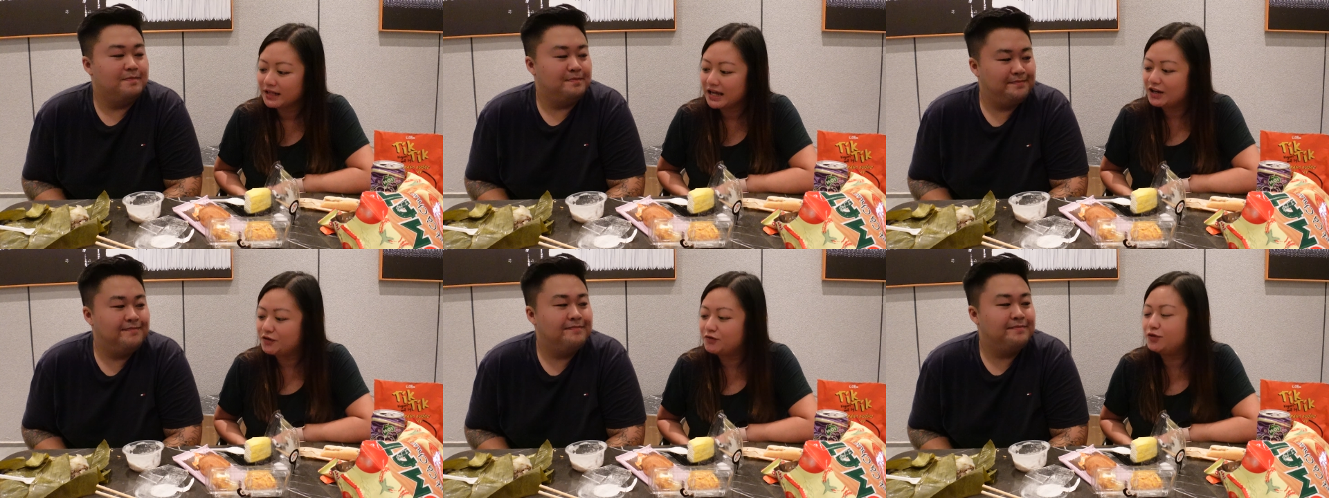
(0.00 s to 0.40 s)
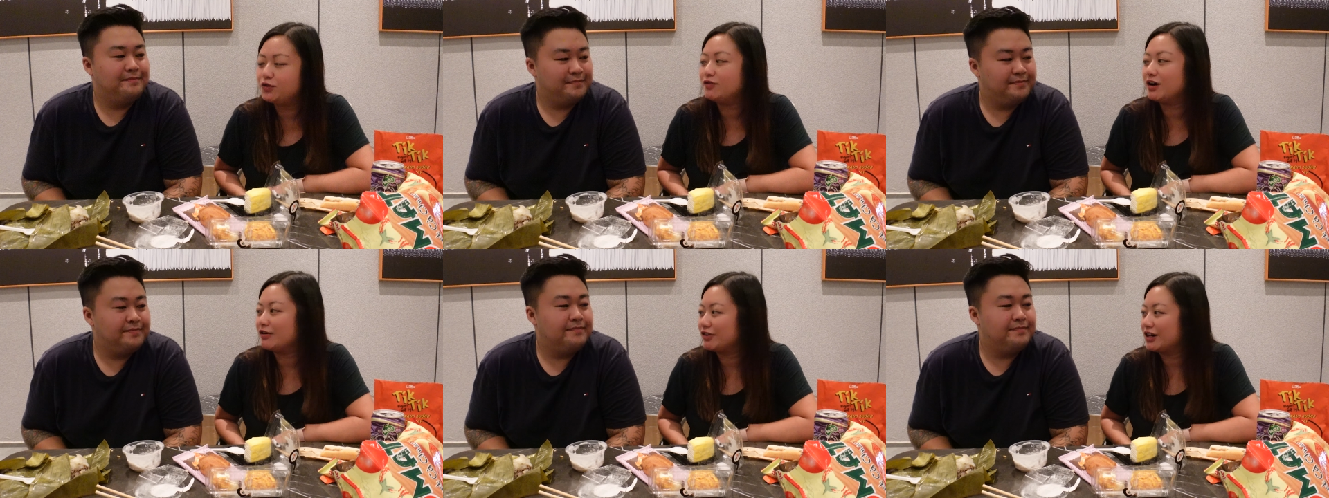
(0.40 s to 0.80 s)
Speaker 1: Mm. And a
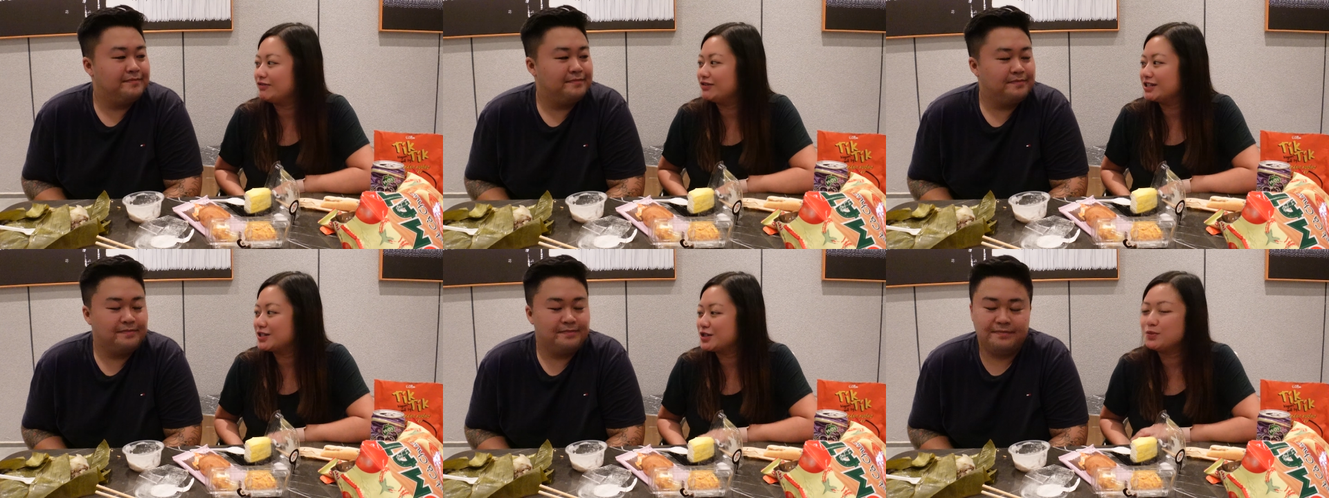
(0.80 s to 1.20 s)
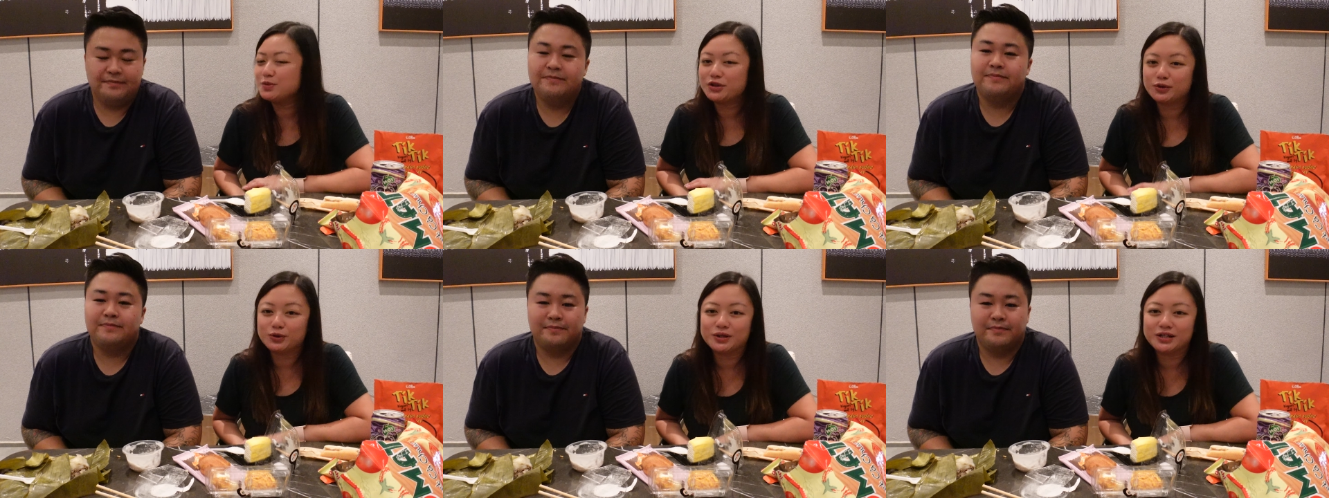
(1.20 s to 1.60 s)
few of our favorites do
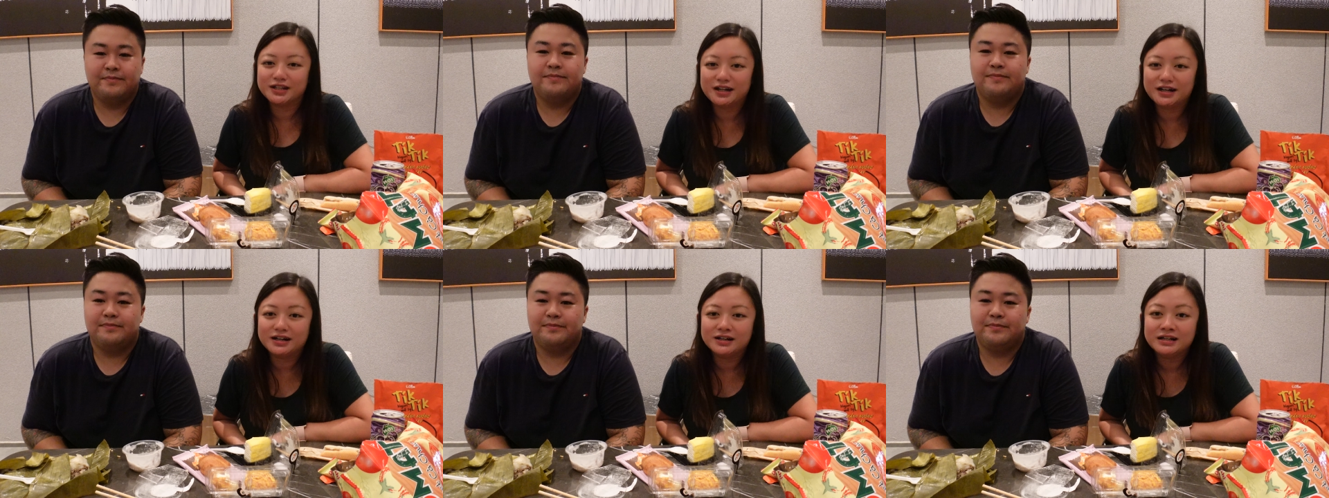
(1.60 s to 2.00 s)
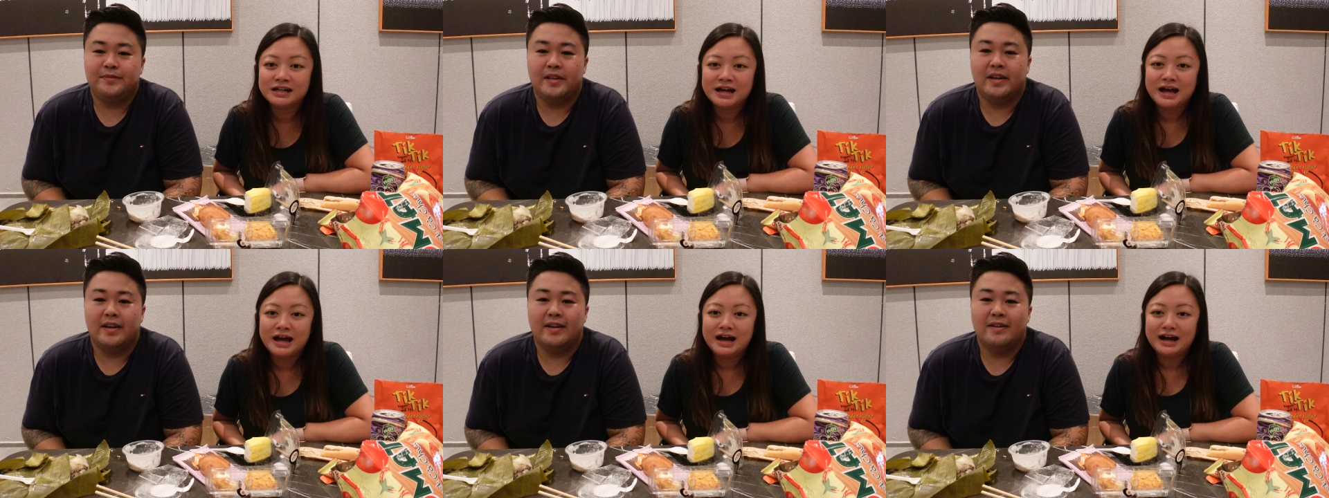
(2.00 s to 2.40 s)
be through in there.
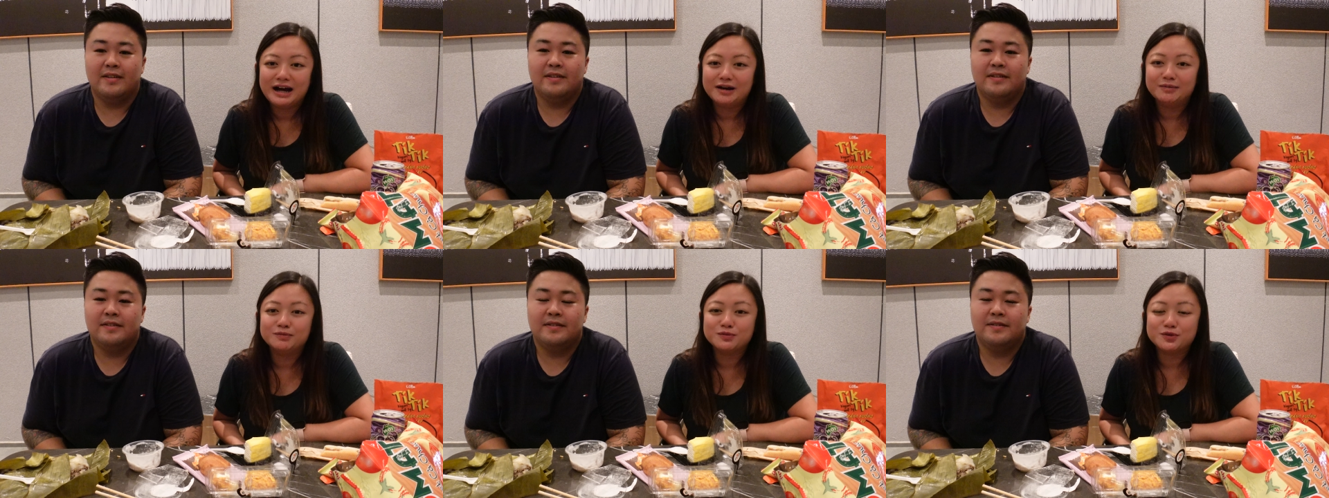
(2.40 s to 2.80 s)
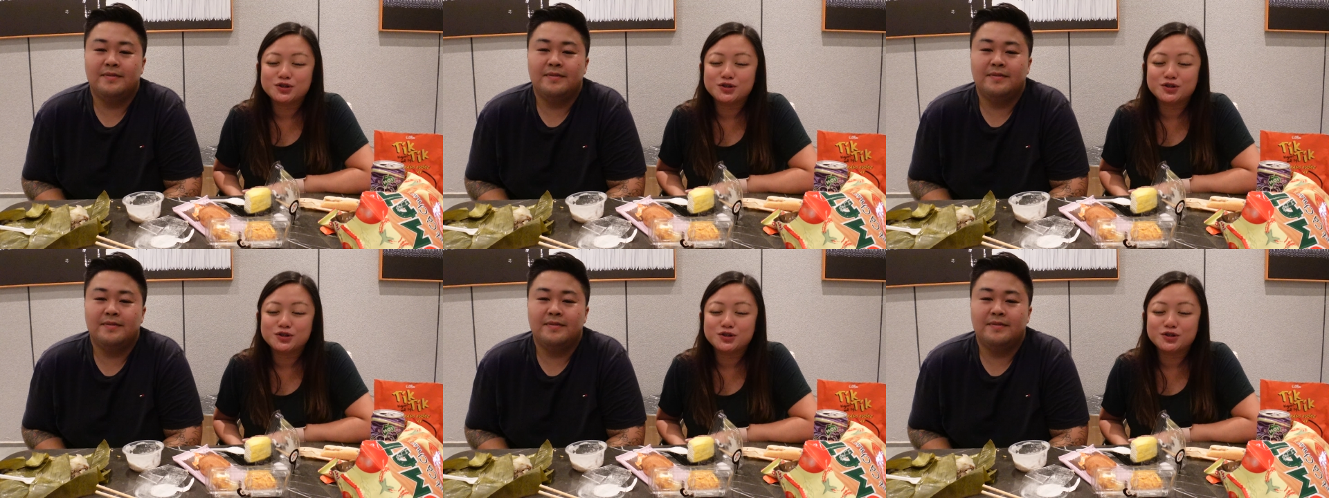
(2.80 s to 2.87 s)
Yeah. Um,